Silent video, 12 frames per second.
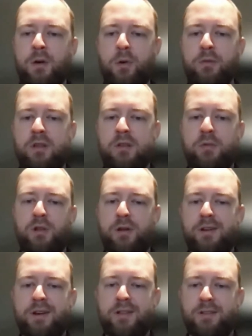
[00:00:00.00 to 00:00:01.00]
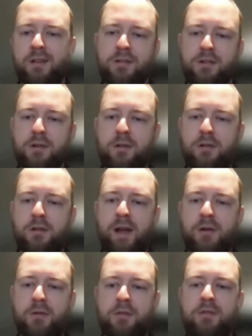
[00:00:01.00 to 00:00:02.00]
only deployed on internal
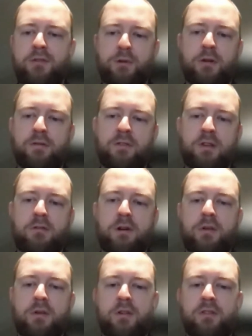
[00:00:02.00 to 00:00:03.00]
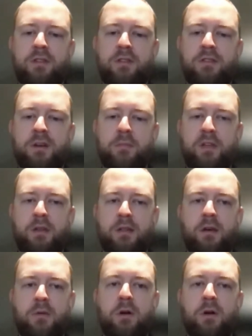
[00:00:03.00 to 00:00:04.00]
cloud sort of secret, or is this something
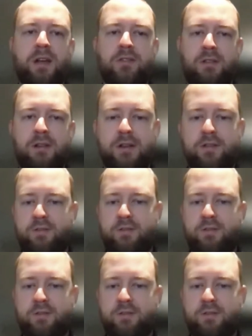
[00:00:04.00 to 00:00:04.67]
that we're basically just